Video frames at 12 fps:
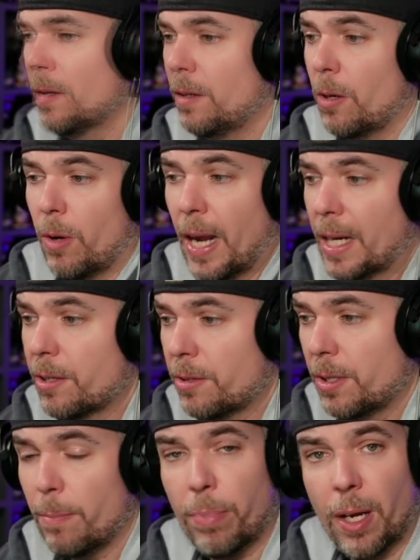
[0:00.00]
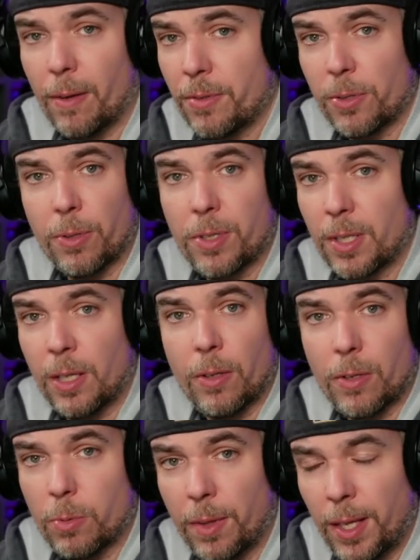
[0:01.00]
No accuracy buffs or
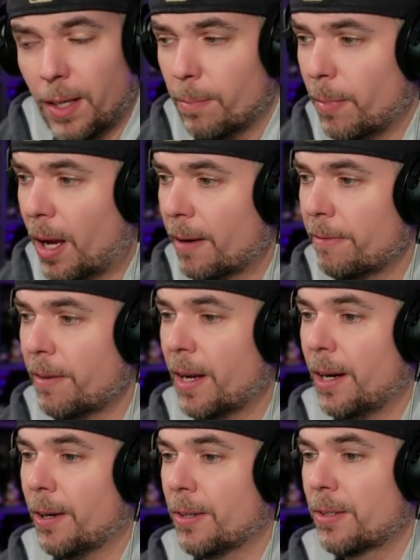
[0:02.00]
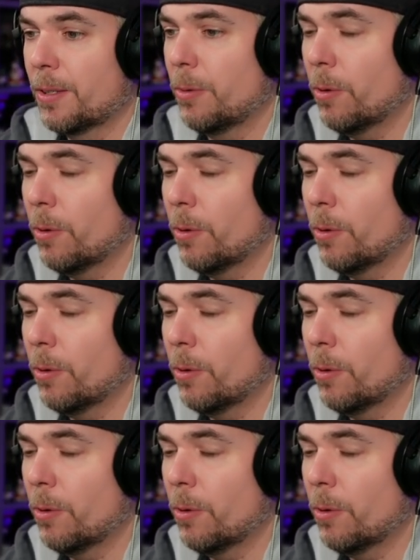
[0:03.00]
skills with hit modifiers,